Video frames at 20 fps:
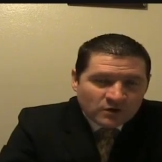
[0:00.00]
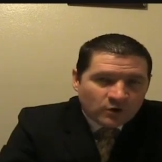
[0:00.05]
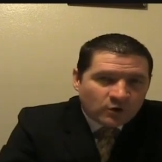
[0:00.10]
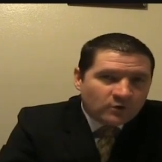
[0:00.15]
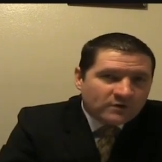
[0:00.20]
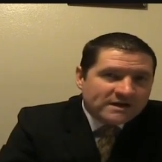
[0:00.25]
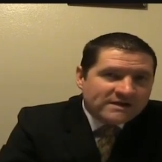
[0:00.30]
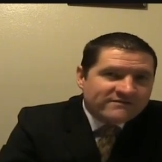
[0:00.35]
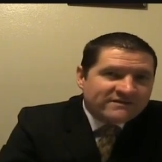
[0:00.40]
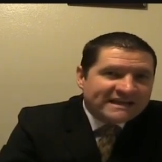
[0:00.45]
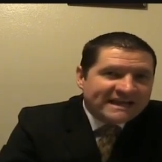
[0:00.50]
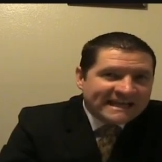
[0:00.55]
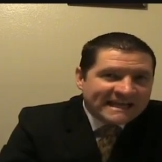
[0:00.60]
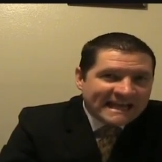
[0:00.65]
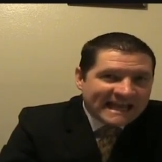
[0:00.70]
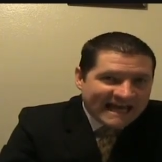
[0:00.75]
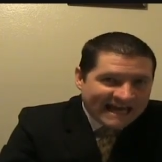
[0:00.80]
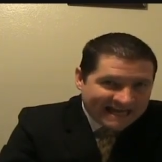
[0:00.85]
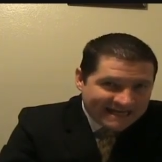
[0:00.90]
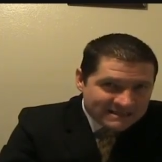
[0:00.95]
or even
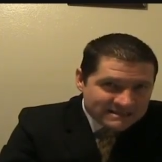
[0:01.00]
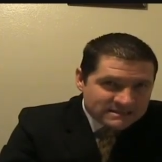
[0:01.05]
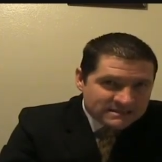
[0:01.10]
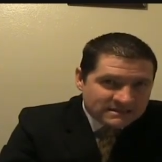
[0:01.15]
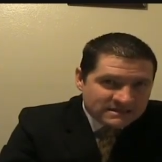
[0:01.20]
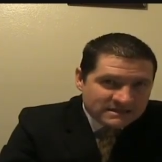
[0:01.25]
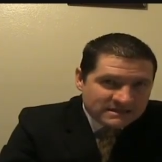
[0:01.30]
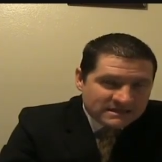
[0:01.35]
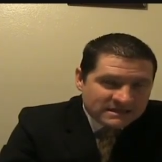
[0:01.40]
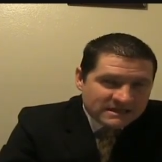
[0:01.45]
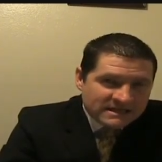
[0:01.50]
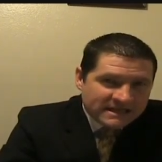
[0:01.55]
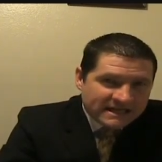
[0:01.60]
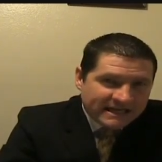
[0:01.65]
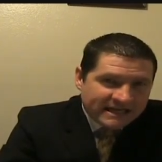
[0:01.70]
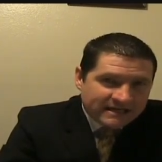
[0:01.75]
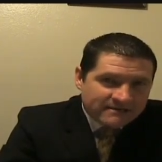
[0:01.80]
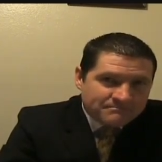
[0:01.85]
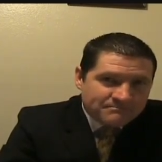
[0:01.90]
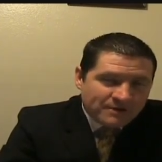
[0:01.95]
inland
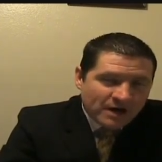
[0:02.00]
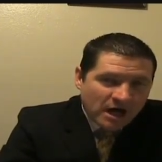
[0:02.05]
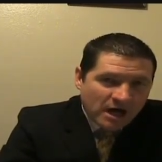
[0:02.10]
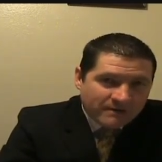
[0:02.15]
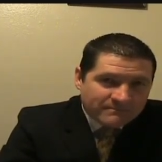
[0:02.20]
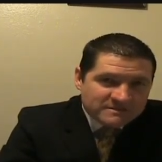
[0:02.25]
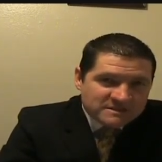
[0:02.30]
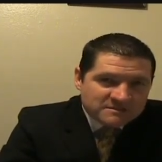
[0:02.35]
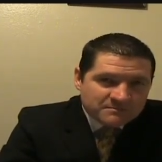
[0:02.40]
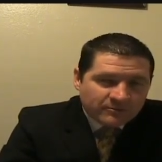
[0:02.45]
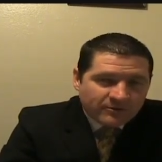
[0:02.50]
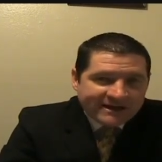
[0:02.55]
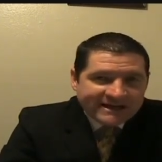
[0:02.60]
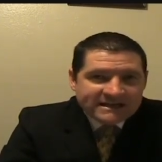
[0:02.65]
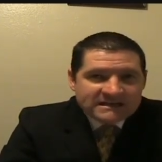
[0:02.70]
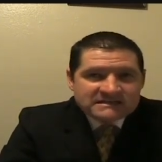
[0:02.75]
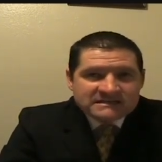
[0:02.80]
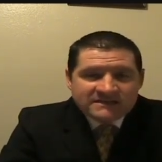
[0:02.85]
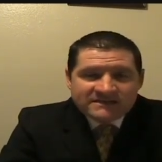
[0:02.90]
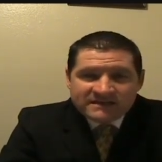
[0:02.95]
in Palm
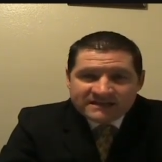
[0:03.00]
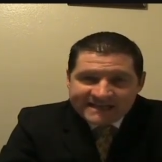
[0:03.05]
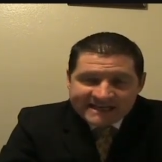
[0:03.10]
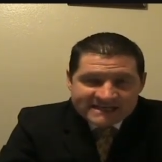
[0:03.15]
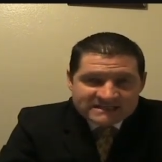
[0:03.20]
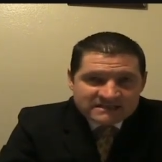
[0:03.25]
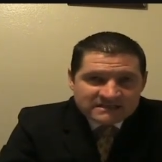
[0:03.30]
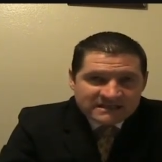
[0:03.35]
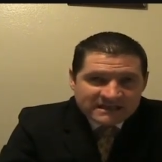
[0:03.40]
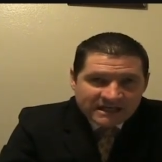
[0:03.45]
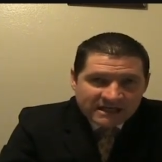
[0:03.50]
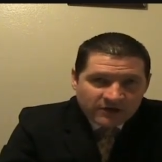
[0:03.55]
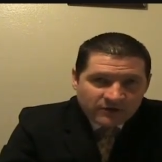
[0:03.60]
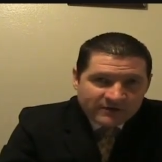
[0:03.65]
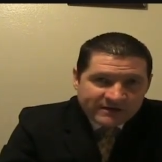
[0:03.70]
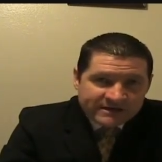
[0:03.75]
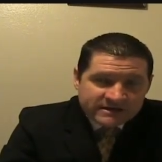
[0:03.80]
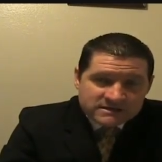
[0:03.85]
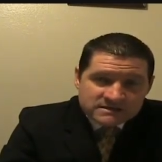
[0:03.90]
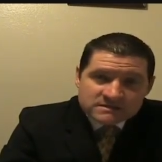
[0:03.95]
Springs and the desert
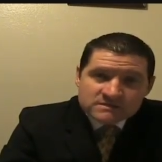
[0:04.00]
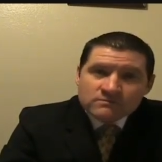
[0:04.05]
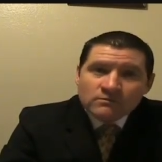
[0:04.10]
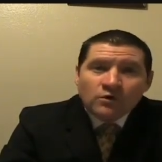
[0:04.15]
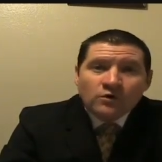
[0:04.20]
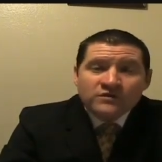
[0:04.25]
areas